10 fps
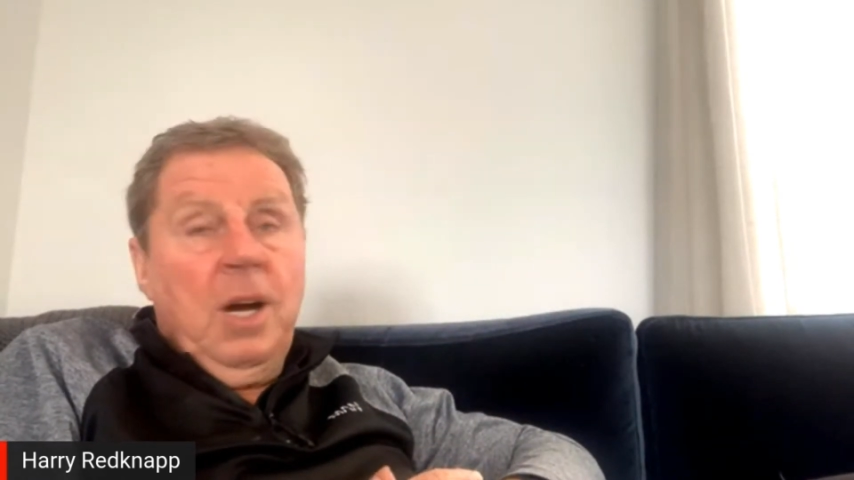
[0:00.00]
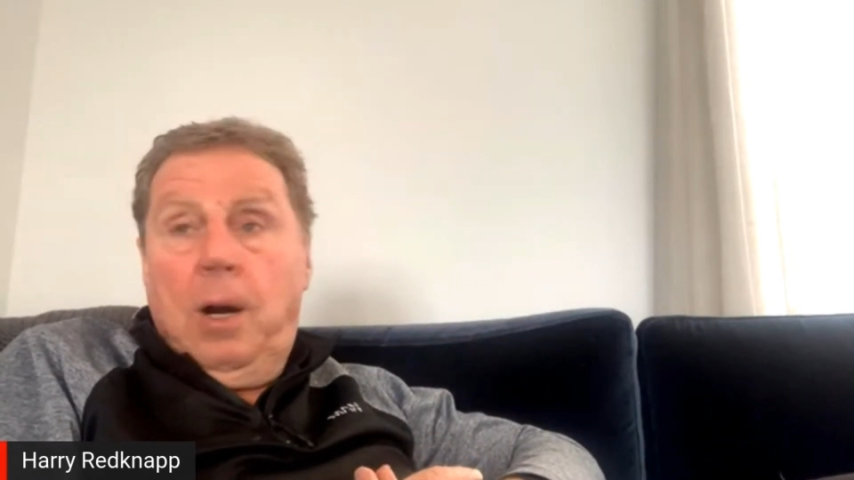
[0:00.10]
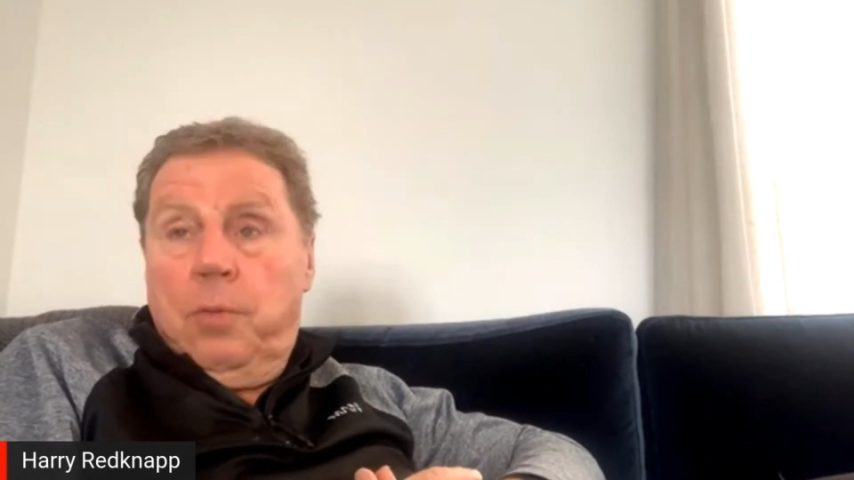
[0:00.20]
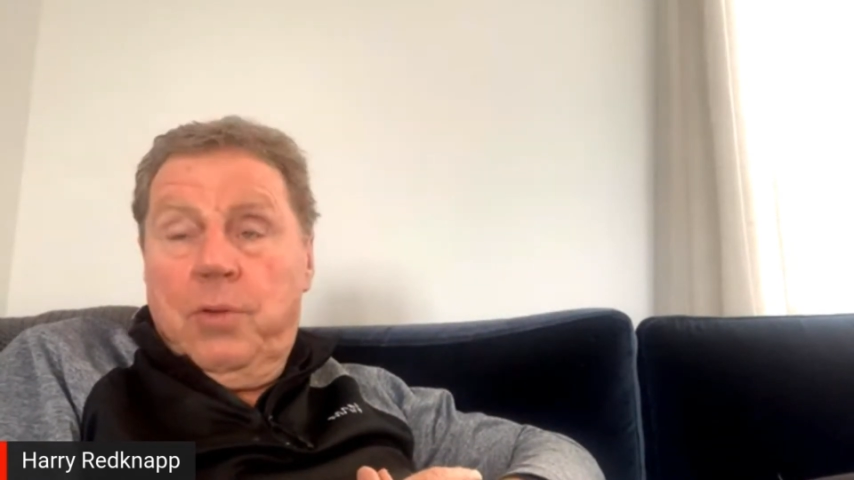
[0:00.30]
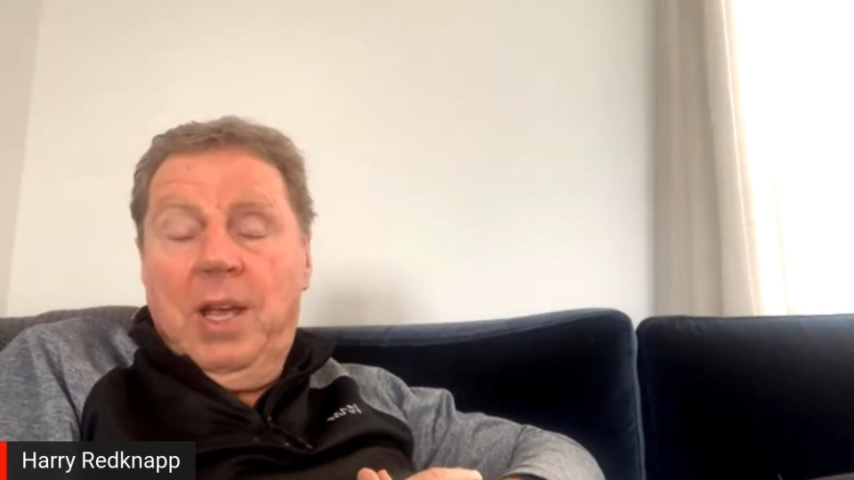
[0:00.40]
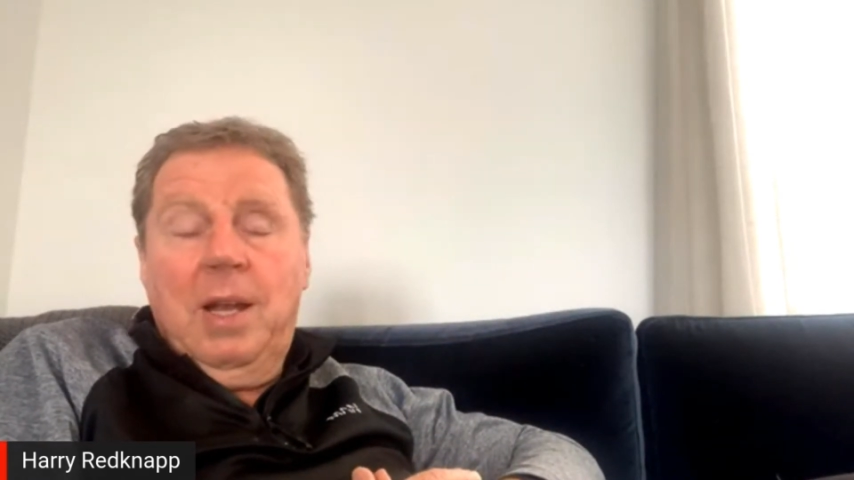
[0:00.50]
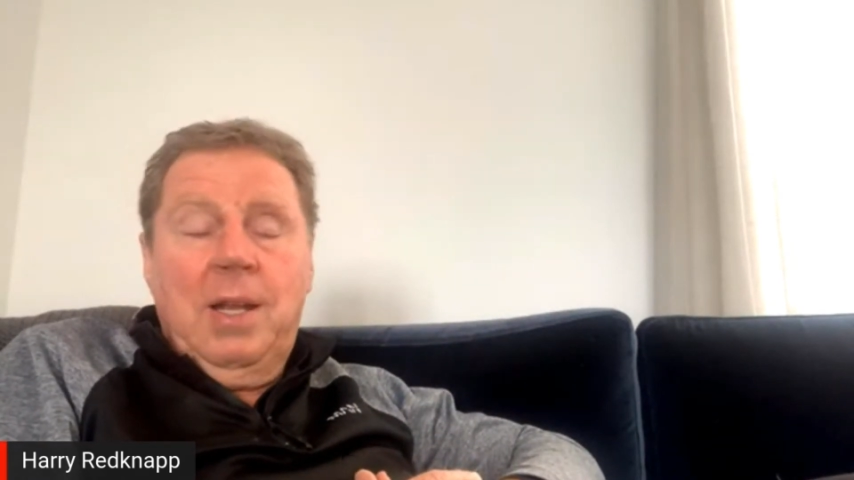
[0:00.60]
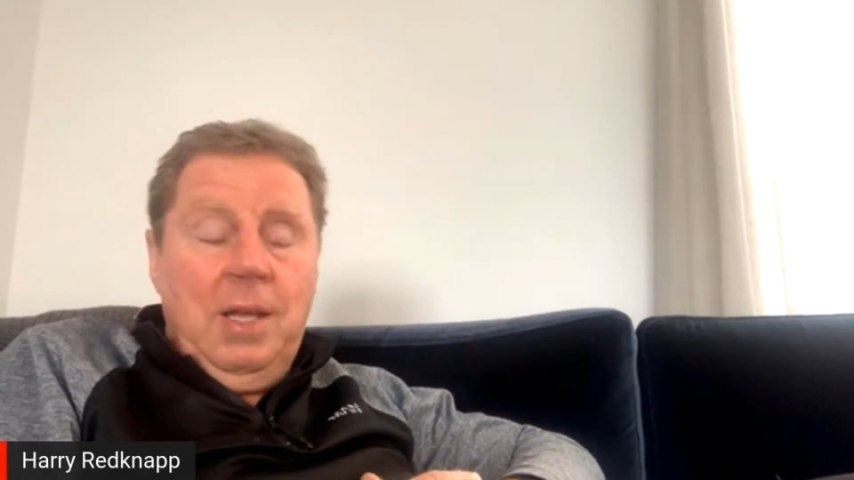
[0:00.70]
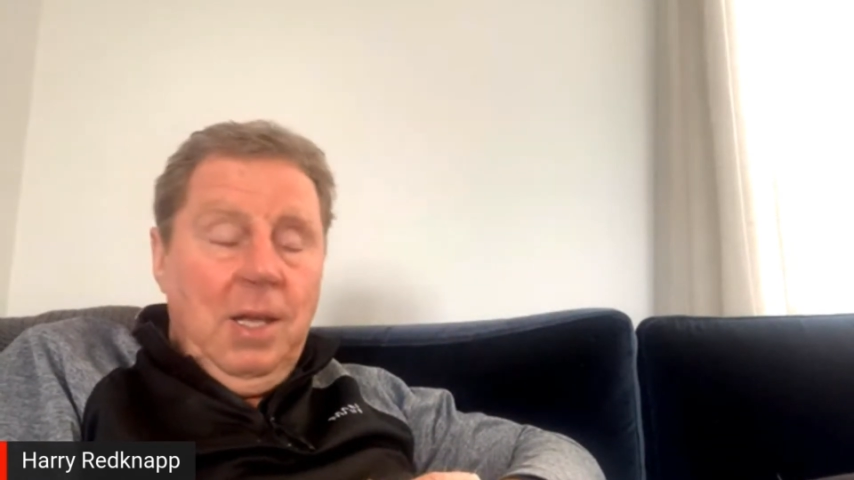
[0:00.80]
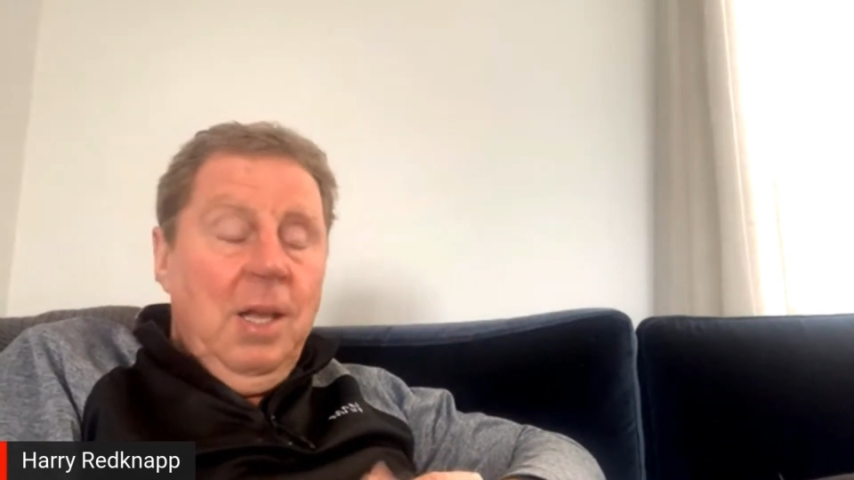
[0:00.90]
Oh,
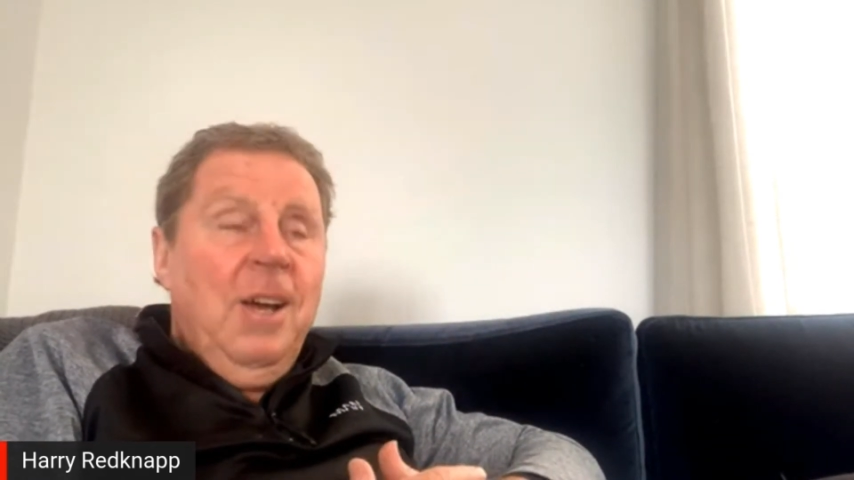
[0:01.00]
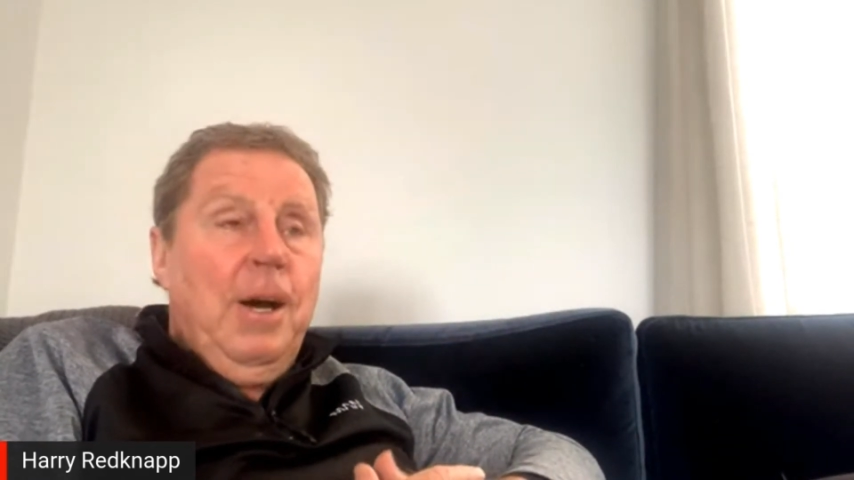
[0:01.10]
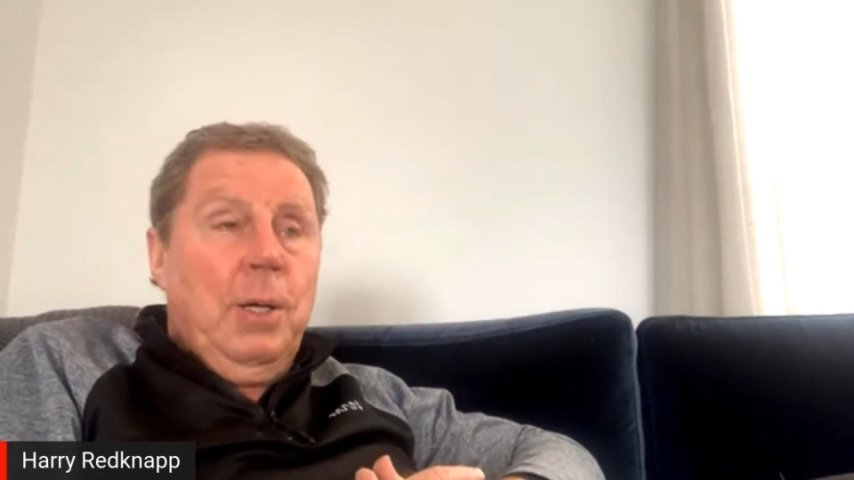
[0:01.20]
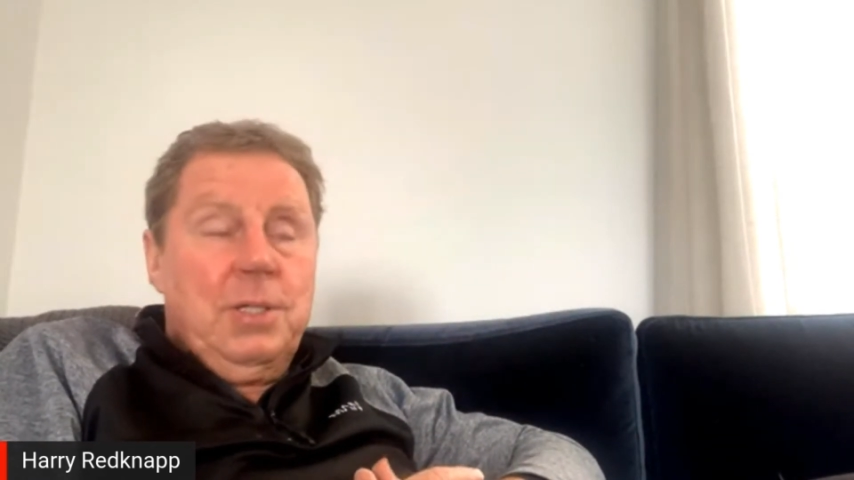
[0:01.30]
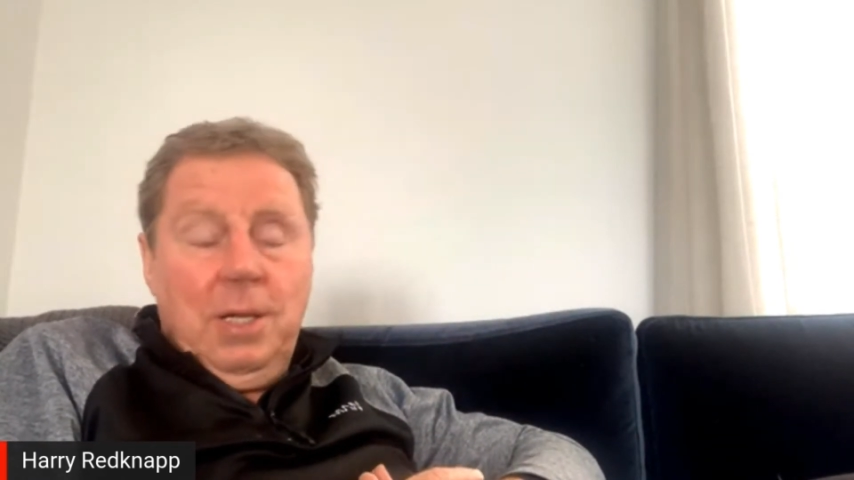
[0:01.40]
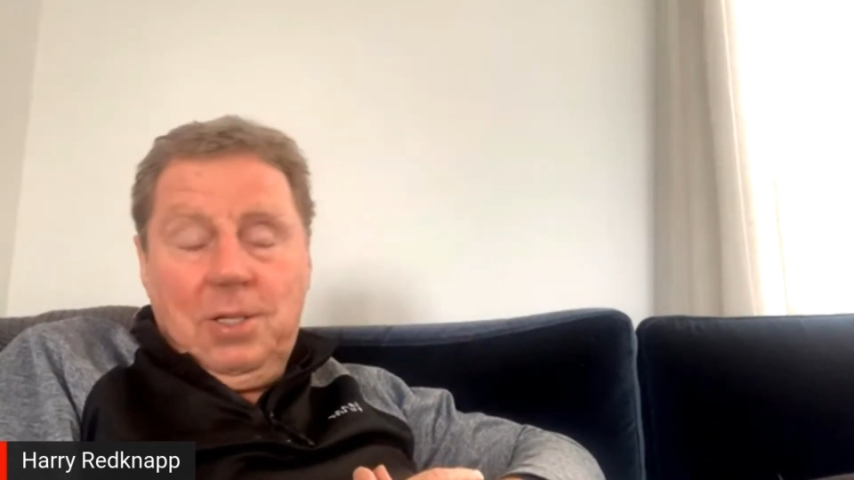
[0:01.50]
really? I said,